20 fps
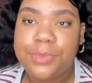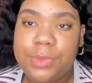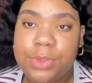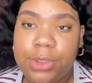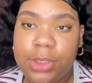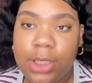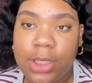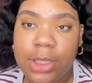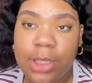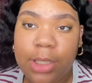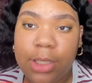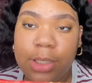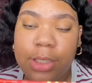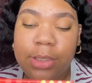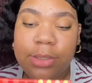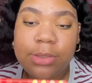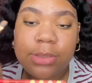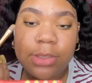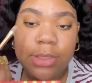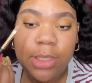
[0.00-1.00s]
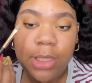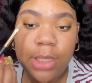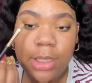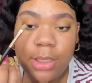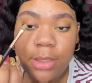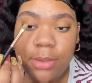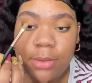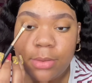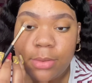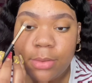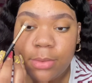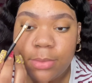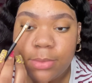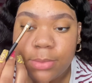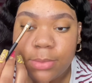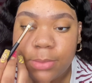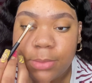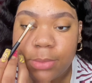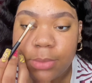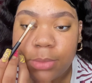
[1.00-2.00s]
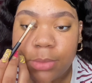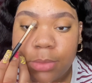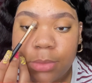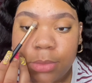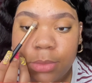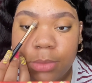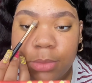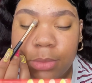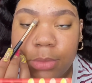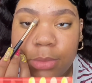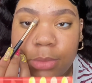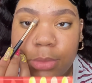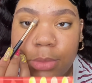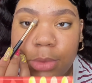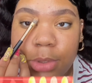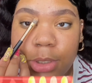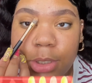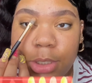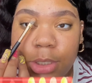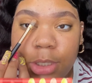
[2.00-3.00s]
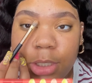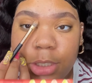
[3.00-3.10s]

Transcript: try to get close again, and